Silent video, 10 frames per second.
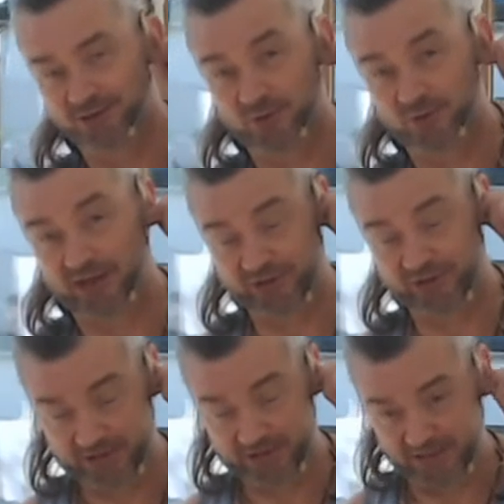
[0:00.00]
I
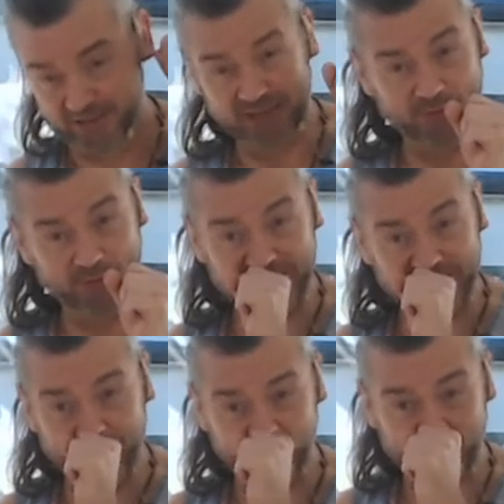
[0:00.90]
have a
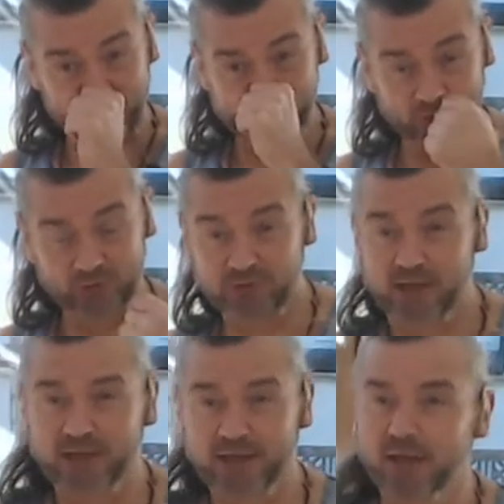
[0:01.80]
limited number of
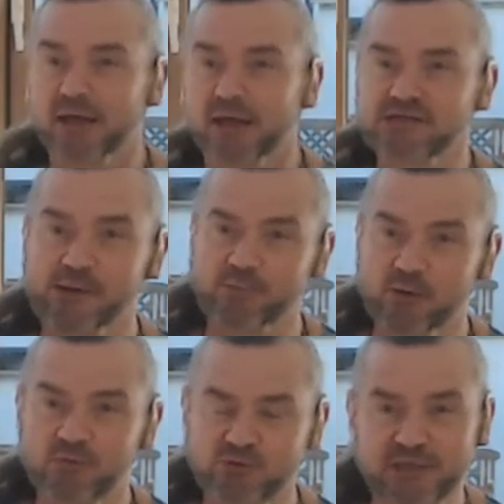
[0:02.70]
people. I like to
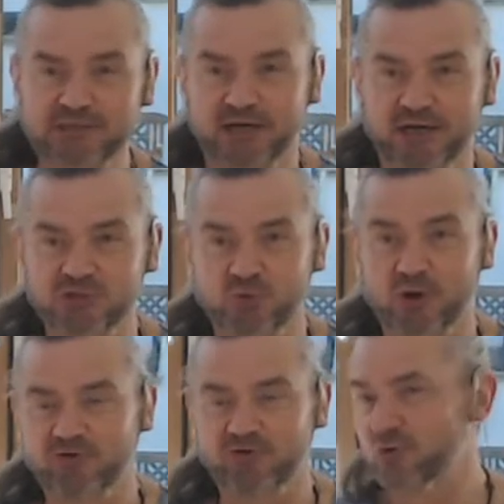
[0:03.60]
keep it between 10 and
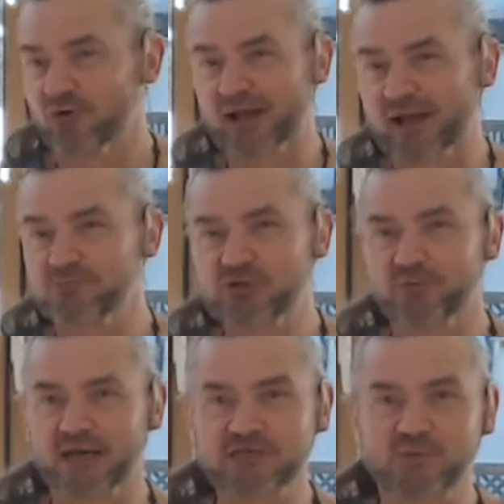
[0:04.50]
12, 12
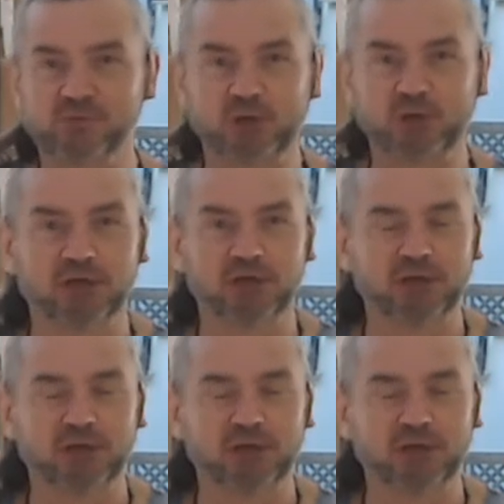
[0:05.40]
absolute maximum.